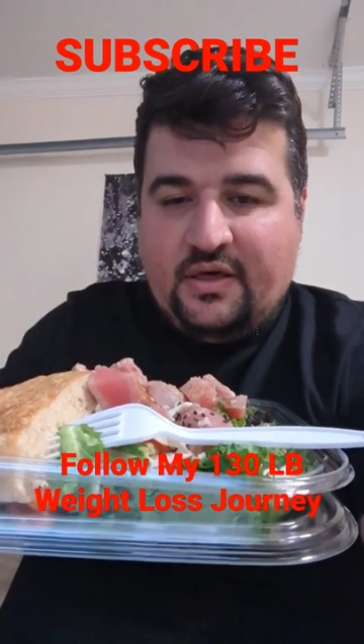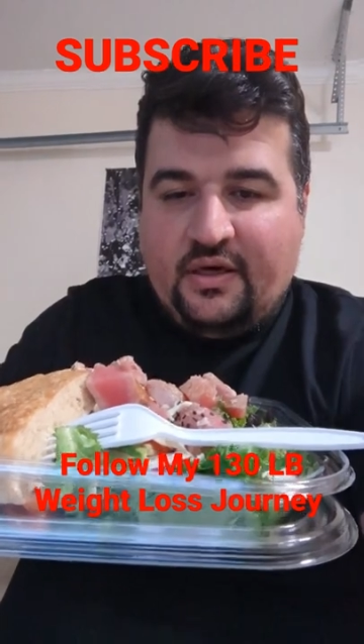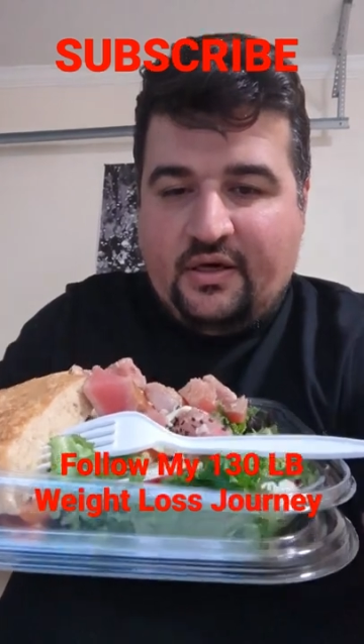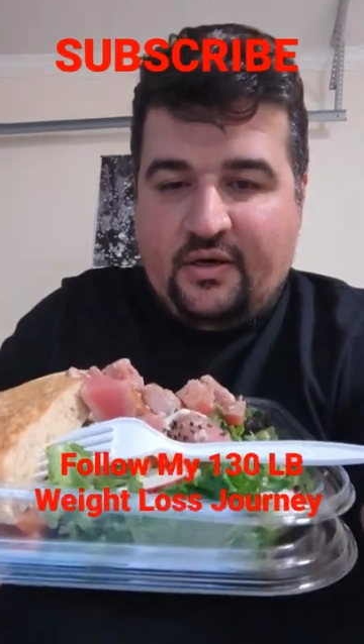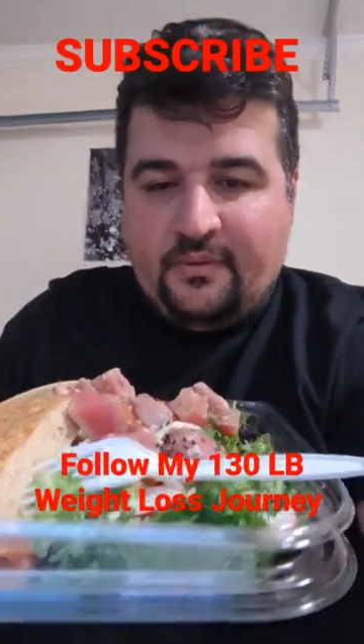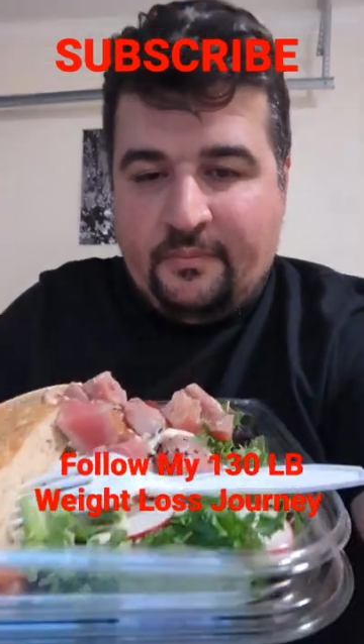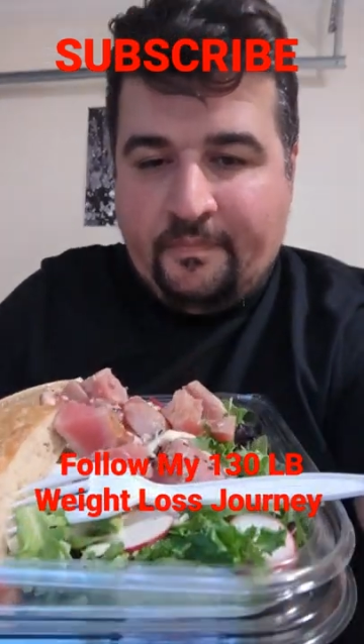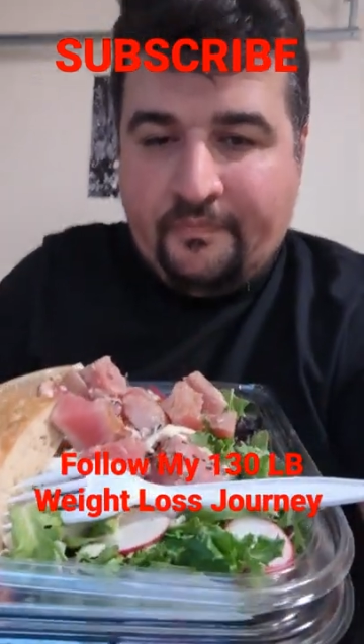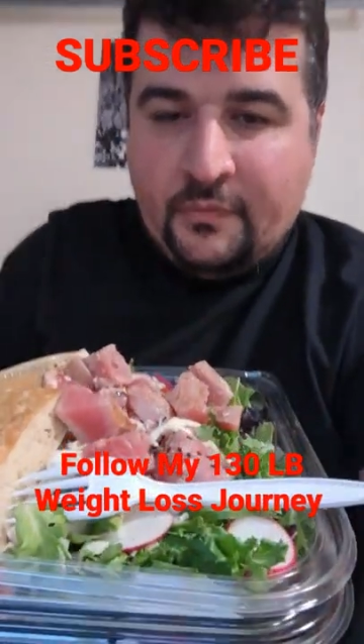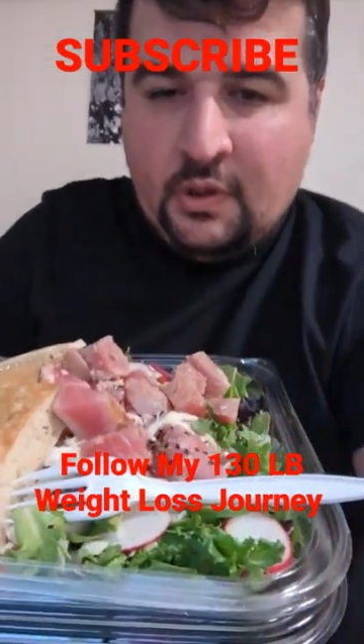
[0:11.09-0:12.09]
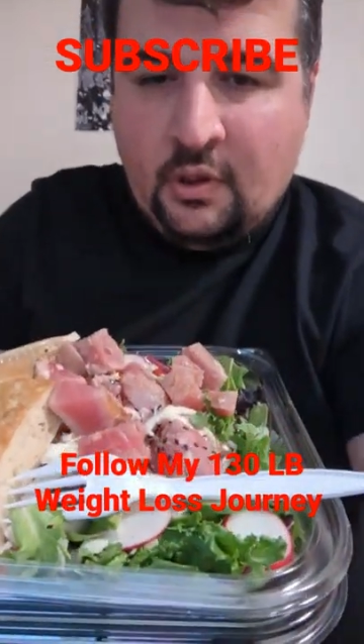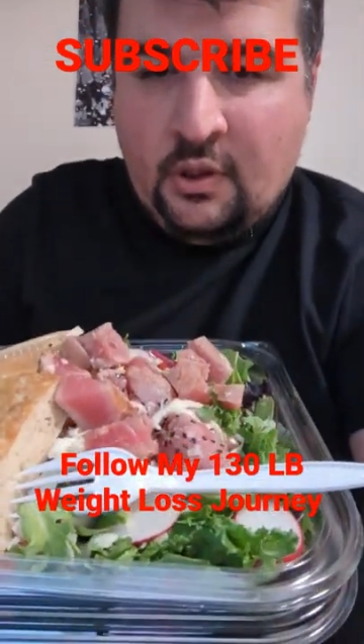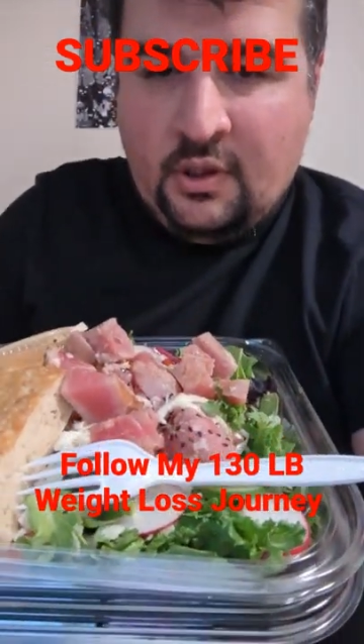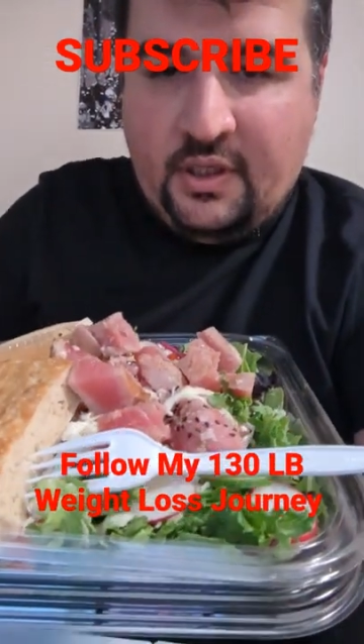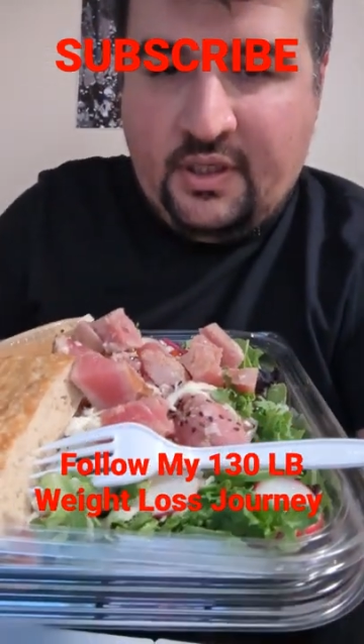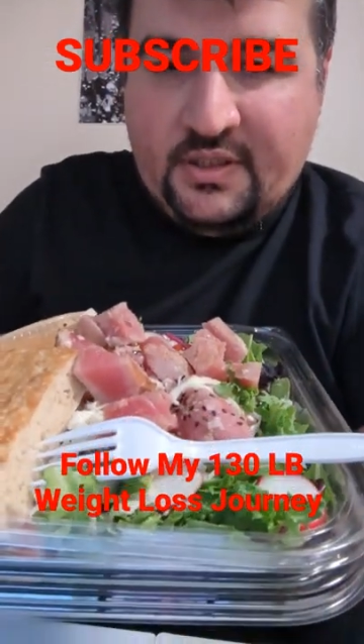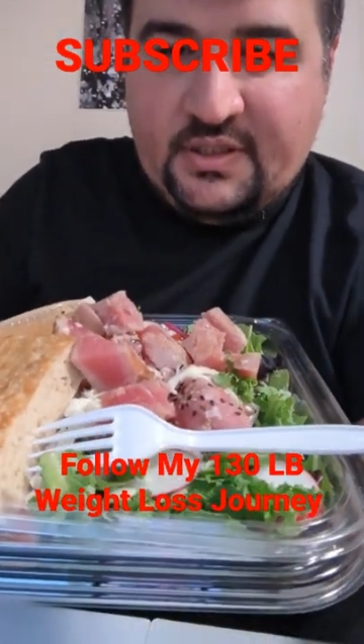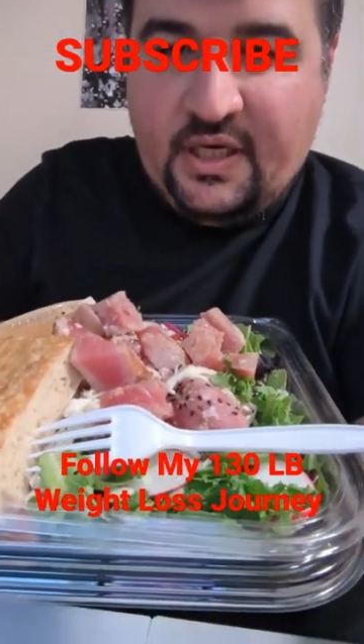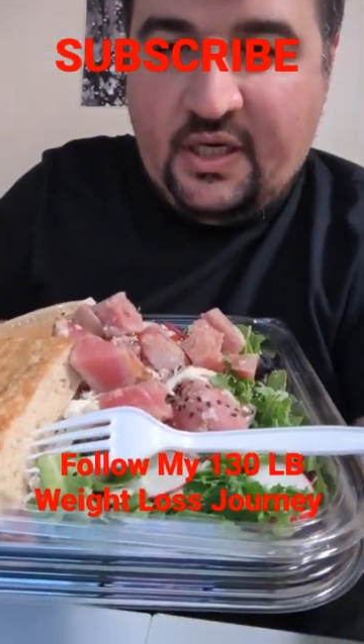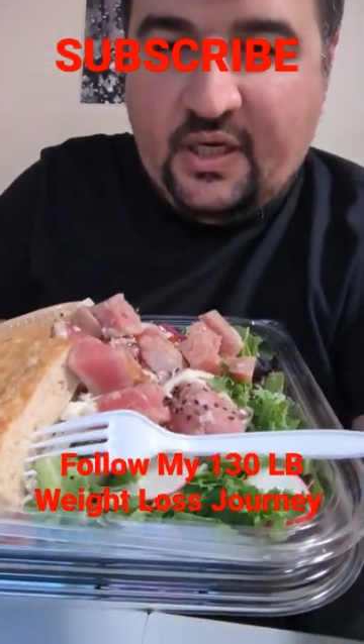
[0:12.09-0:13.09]
It
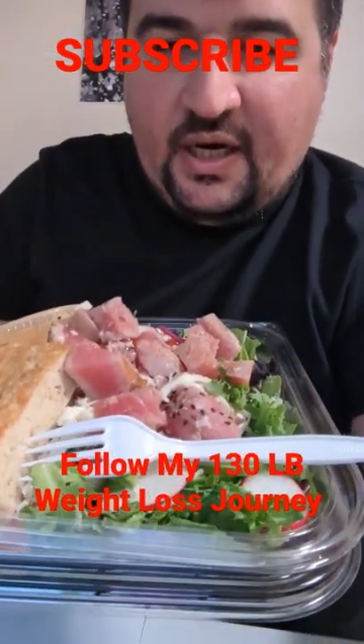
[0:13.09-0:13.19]
is a